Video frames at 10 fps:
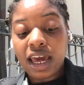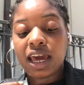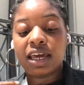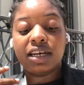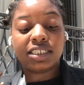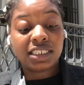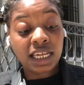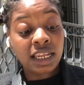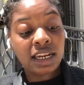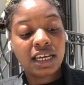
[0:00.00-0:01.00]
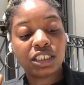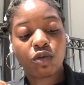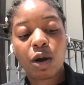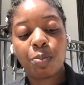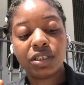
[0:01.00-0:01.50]
And a sin is a
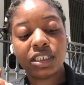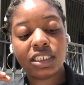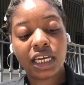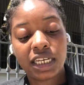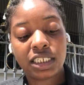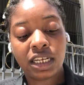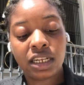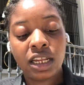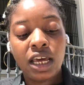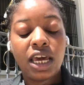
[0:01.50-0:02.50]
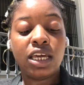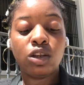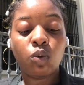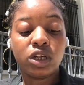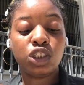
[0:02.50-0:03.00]
representation in
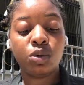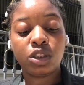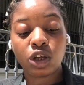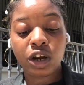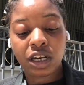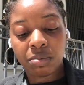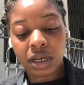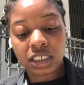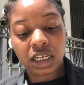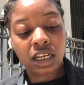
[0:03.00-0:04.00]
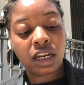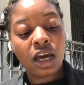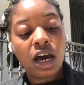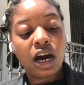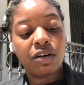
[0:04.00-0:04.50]
the 1, 2, and 3rd dimension
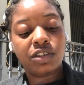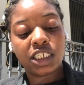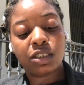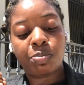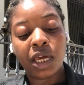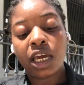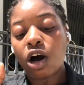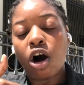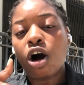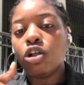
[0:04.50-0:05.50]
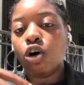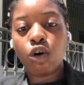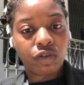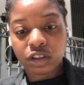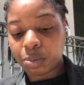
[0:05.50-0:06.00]
of just being all
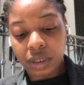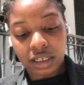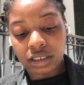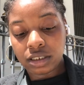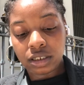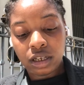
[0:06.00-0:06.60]
over the place.